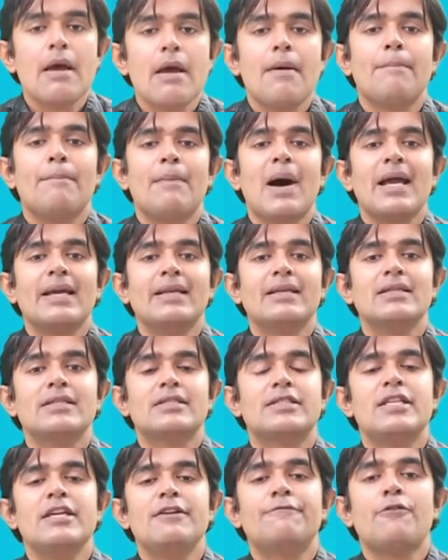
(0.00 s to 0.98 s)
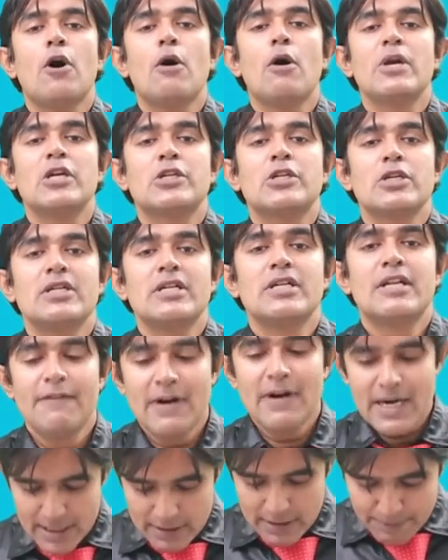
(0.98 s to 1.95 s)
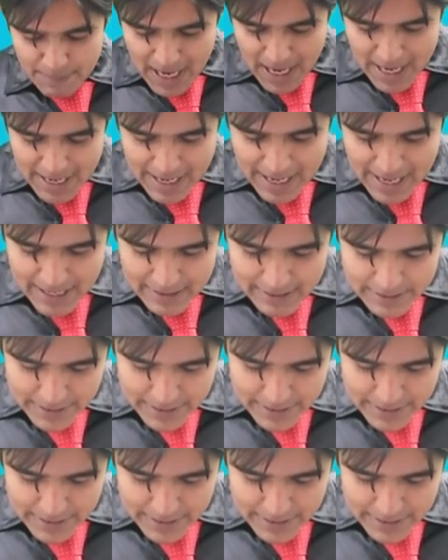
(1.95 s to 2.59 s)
minus deformation divided by L